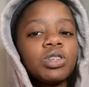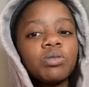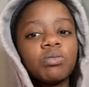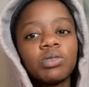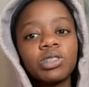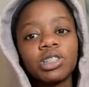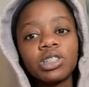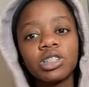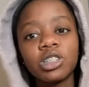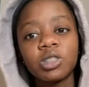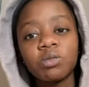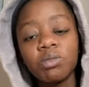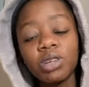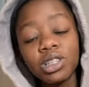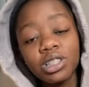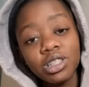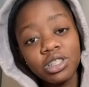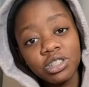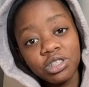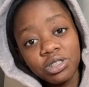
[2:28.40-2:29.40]
Which means it's just
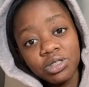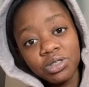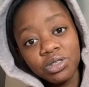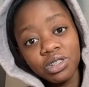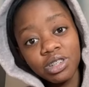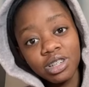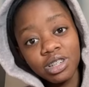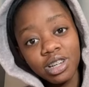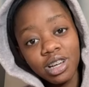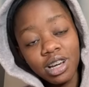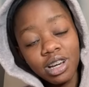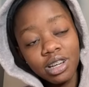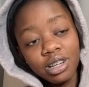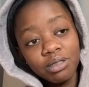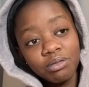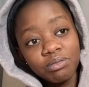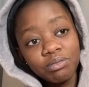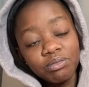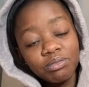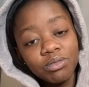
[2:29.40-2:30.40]
my sister and
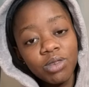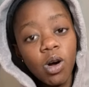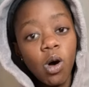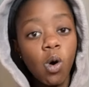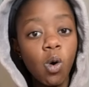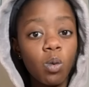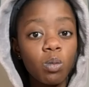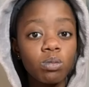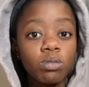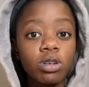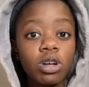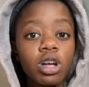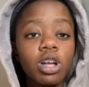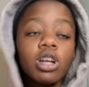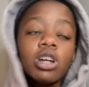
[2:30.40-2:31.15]
I home.